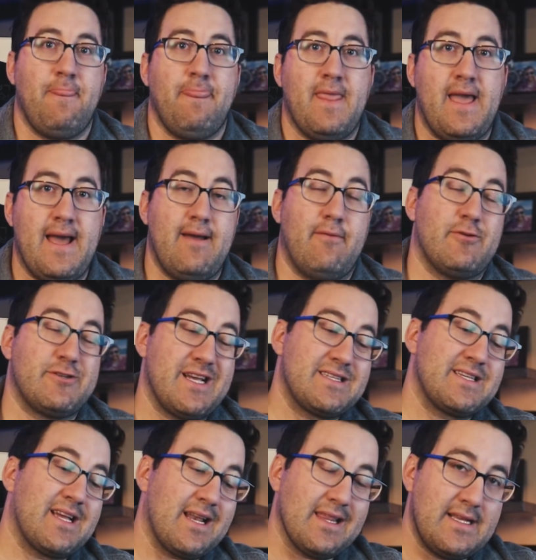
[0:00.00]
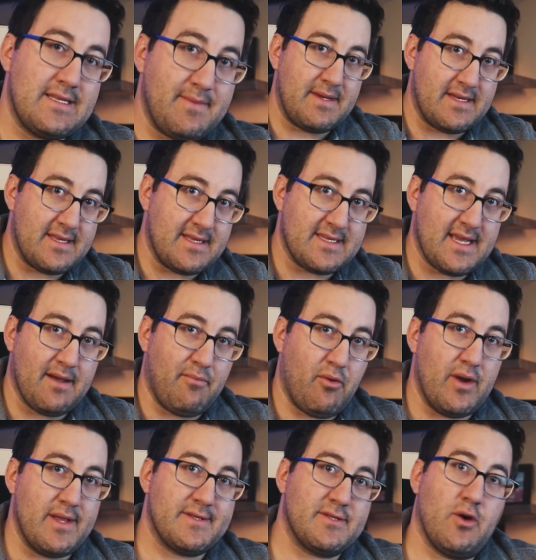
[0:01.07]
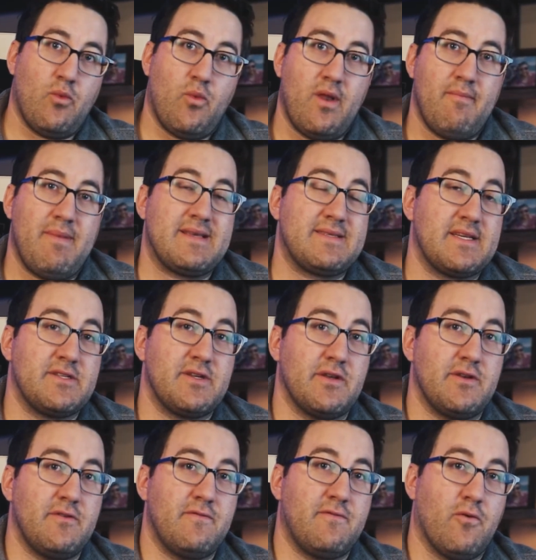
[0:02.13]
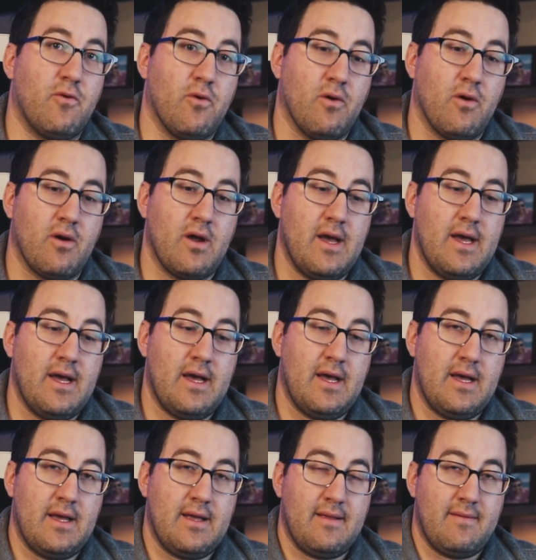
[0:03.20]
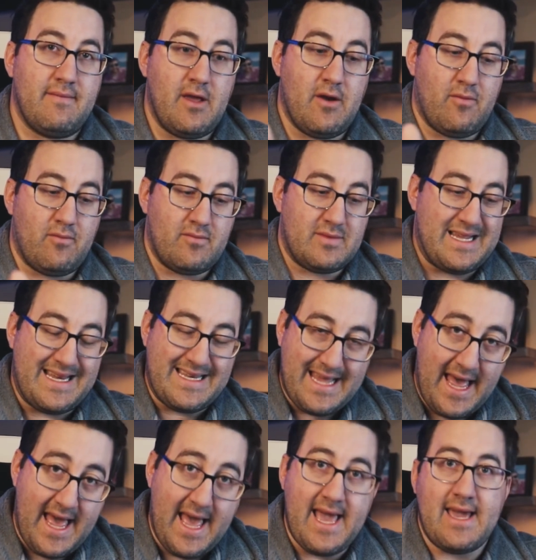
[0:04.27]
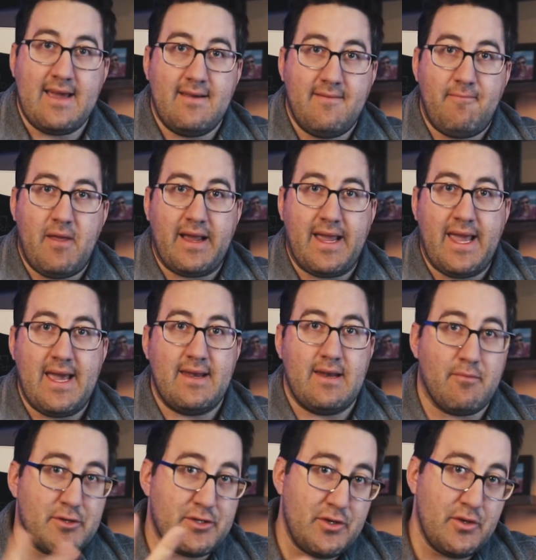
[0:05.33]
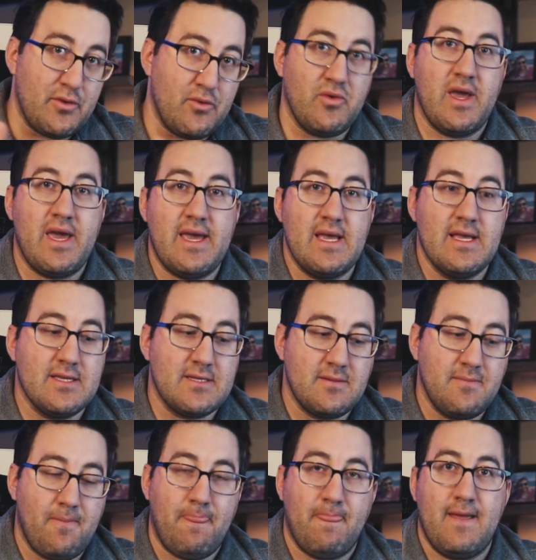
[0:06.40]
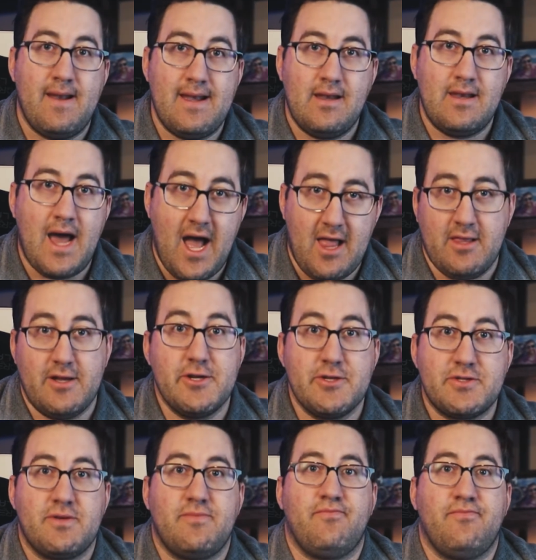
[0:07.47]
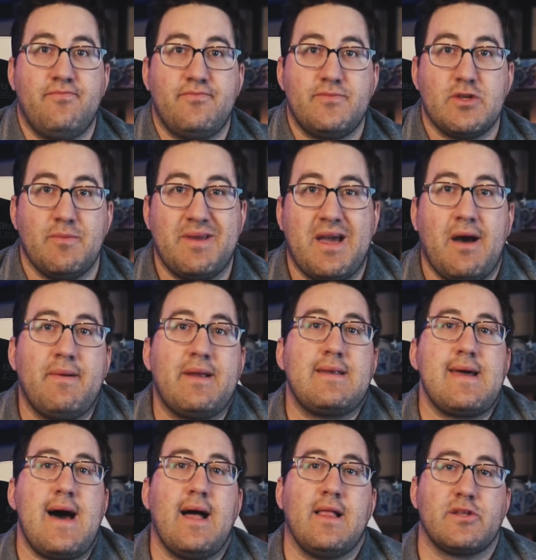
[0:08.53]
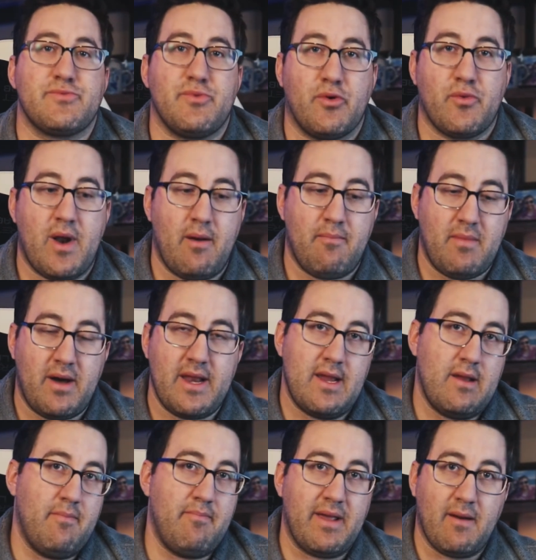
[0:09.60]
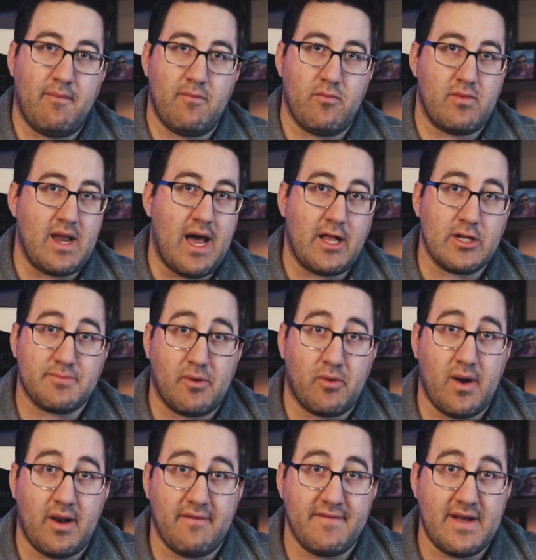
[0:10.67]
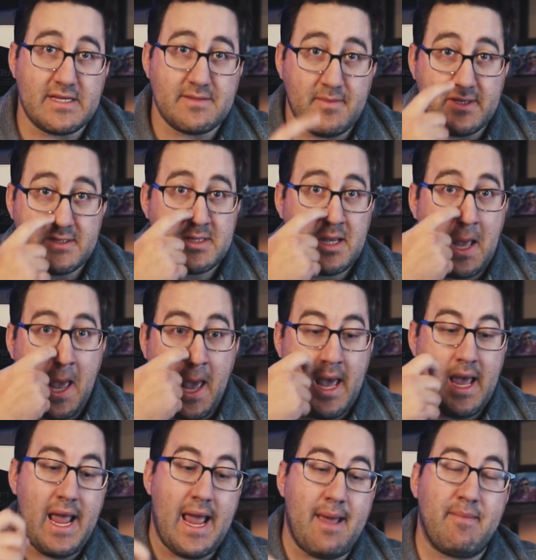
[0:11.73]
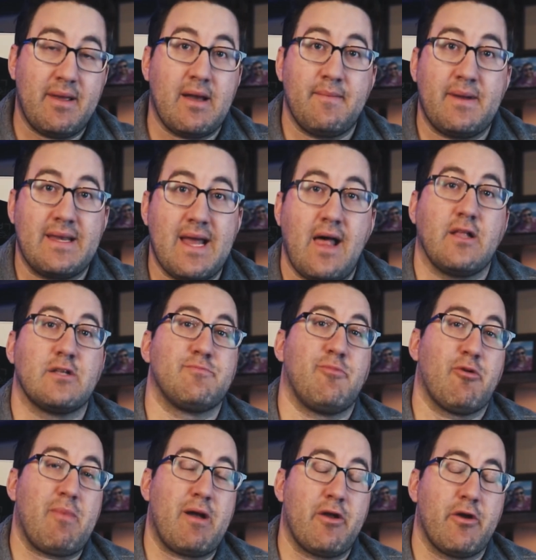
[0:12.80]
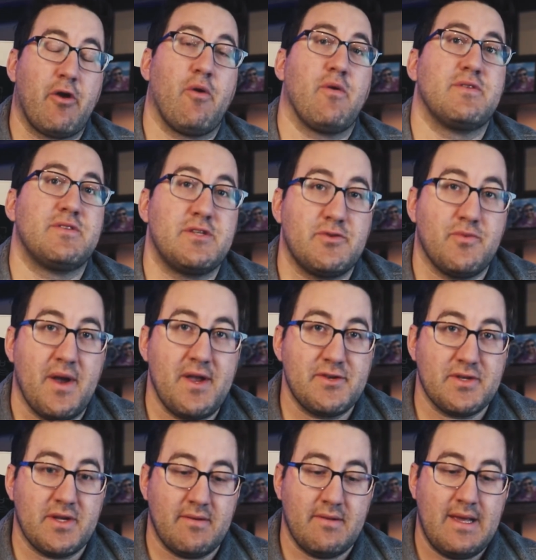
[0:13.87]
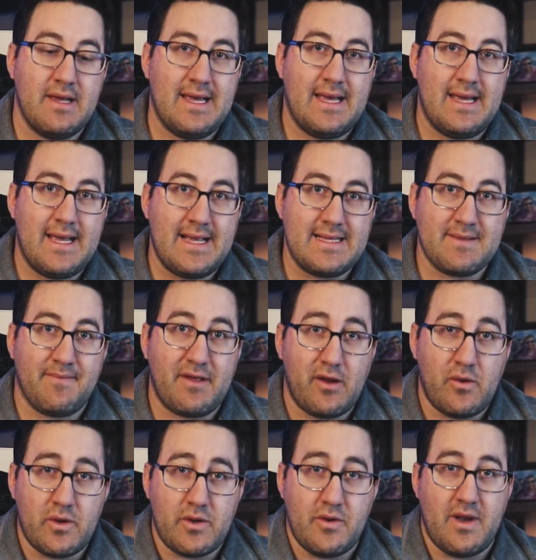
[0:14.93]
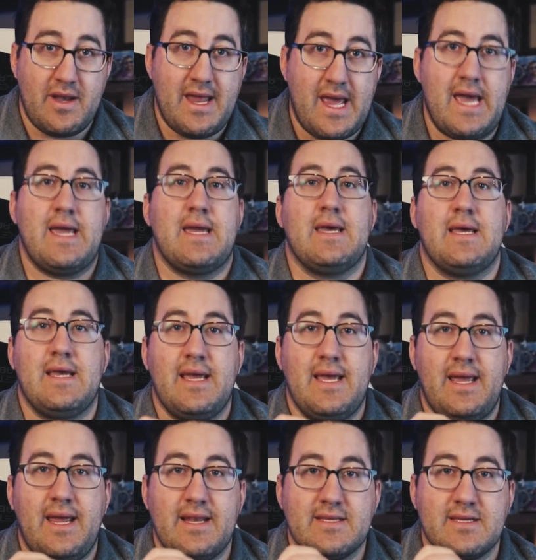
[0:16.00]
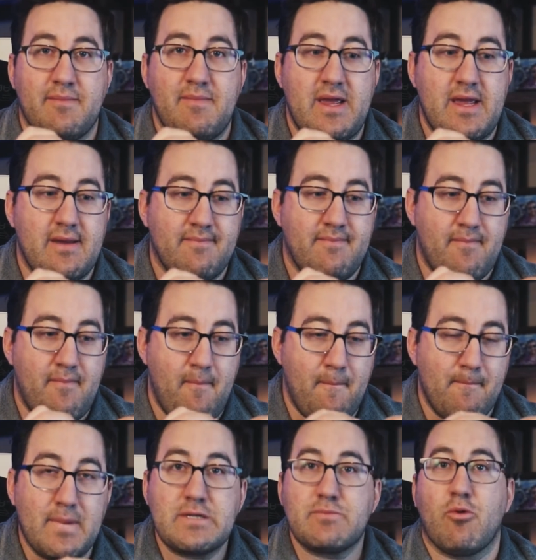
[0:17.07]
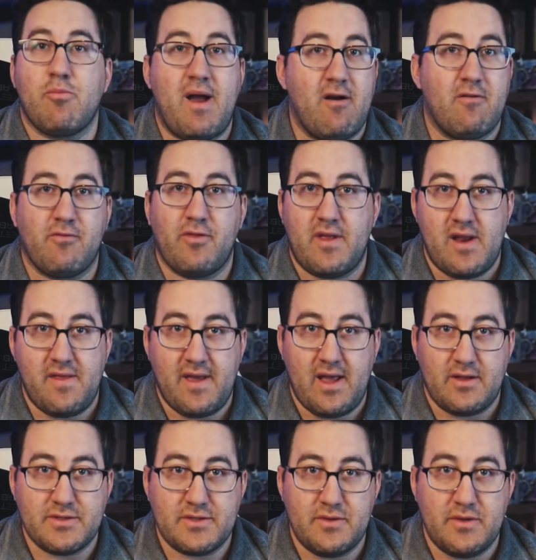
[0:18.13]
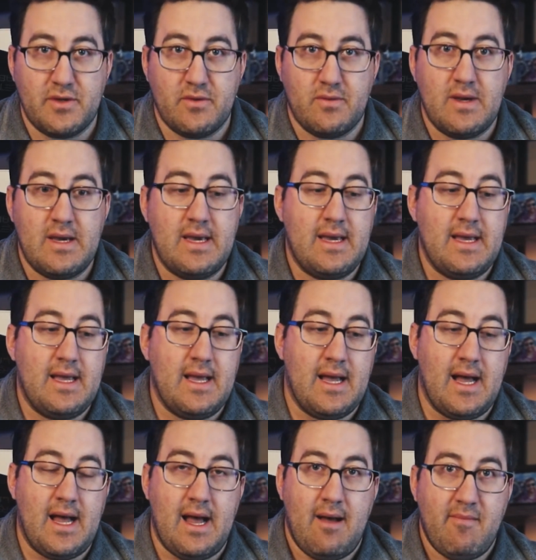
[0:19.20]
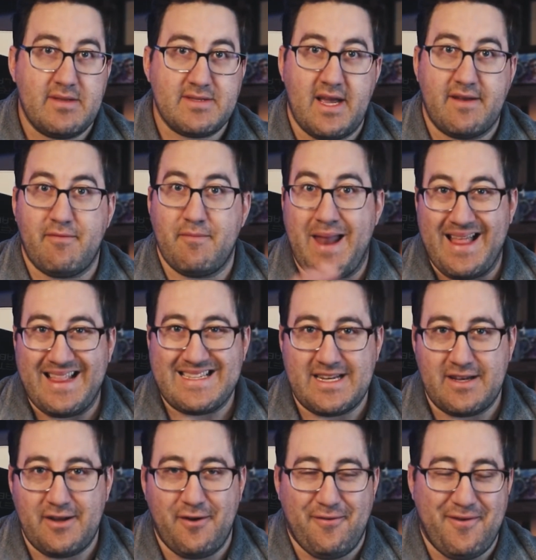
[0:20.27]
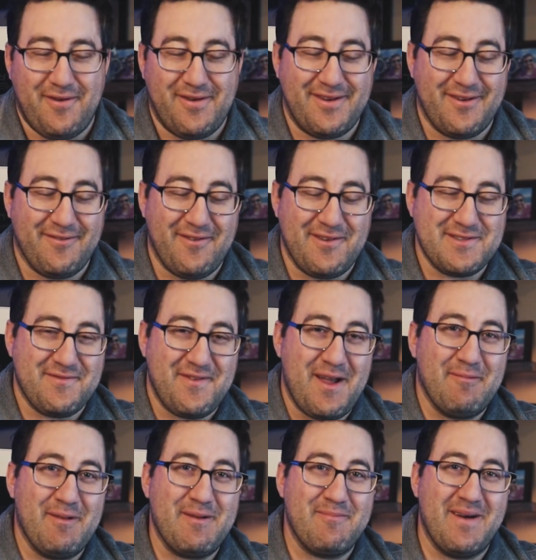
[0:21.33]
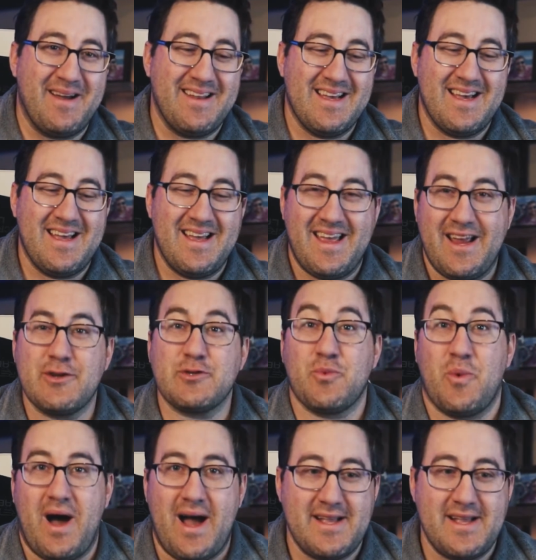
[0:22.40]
And which actually kind of leads me the second point. So one of the best things you can do for today, again, number two, is knowledge. So becoming knowledgeable around money, becoming knowledgeable around investments, and becoming knowledgeable about your current situation is something you can do today, and is going to be much more powerful than anything else you do, aside from not listening to your friends and family. But here's why.